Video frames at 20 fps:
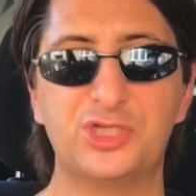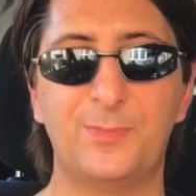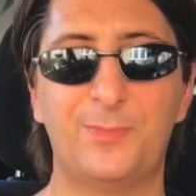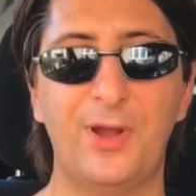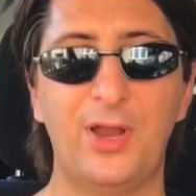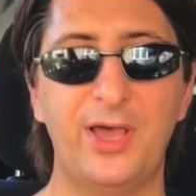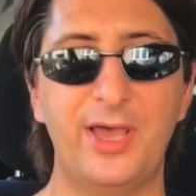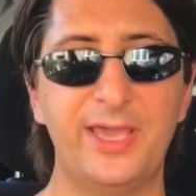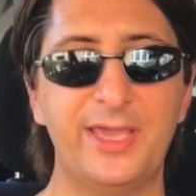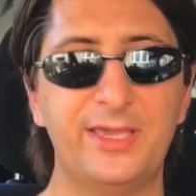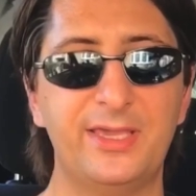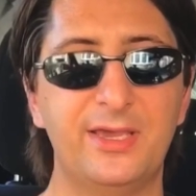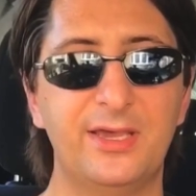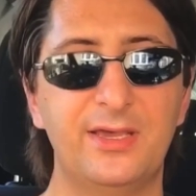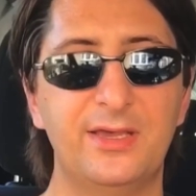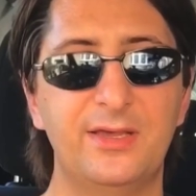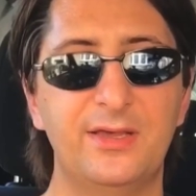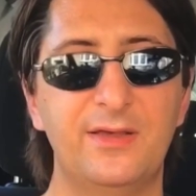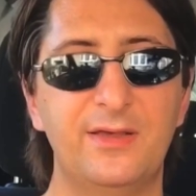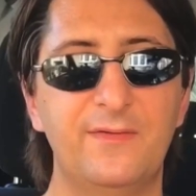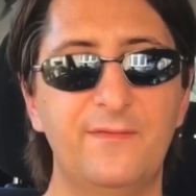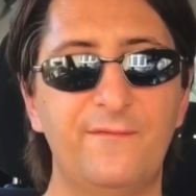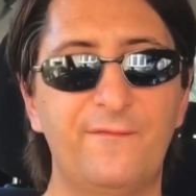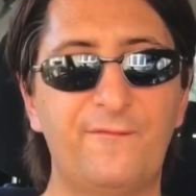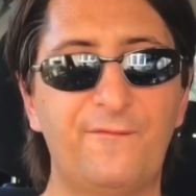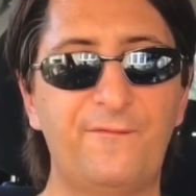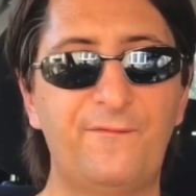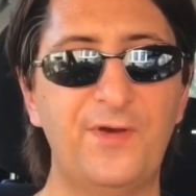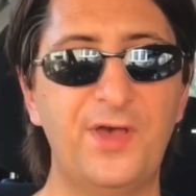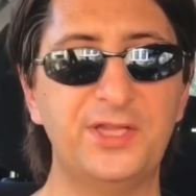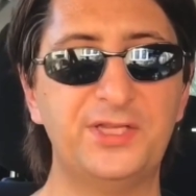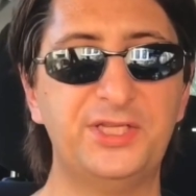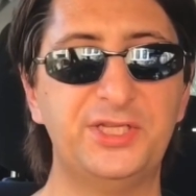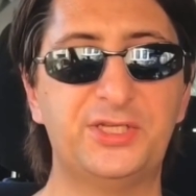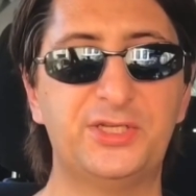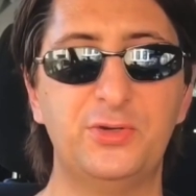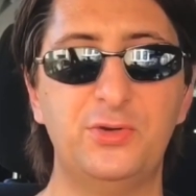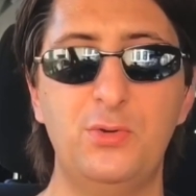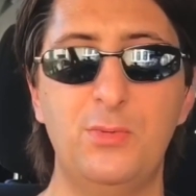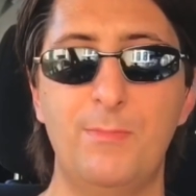were supplying
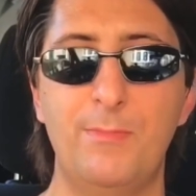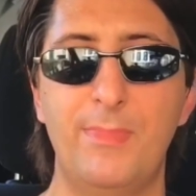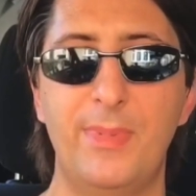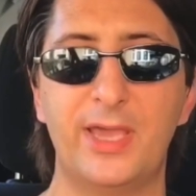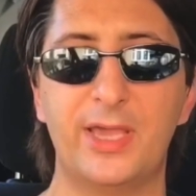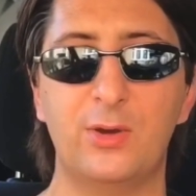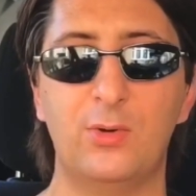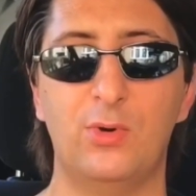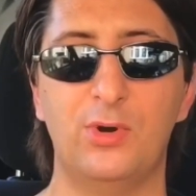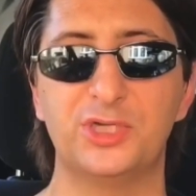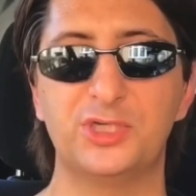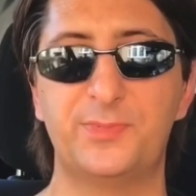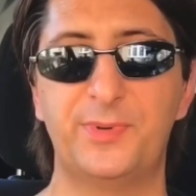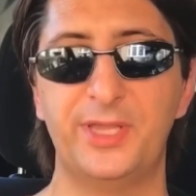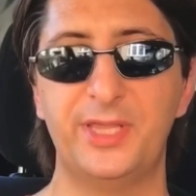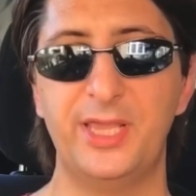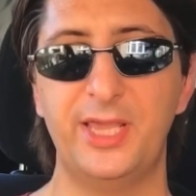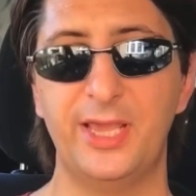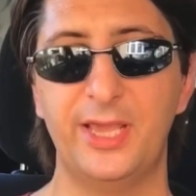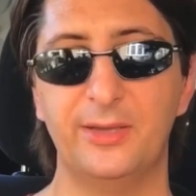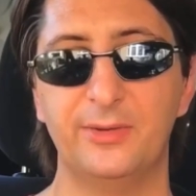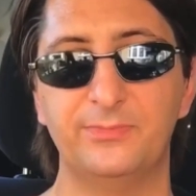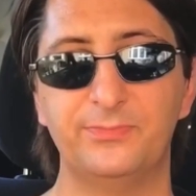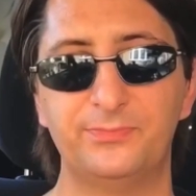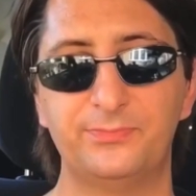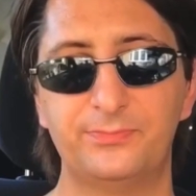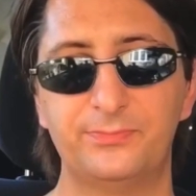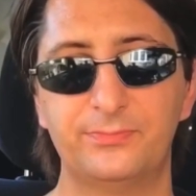thirty-two megawatts per year.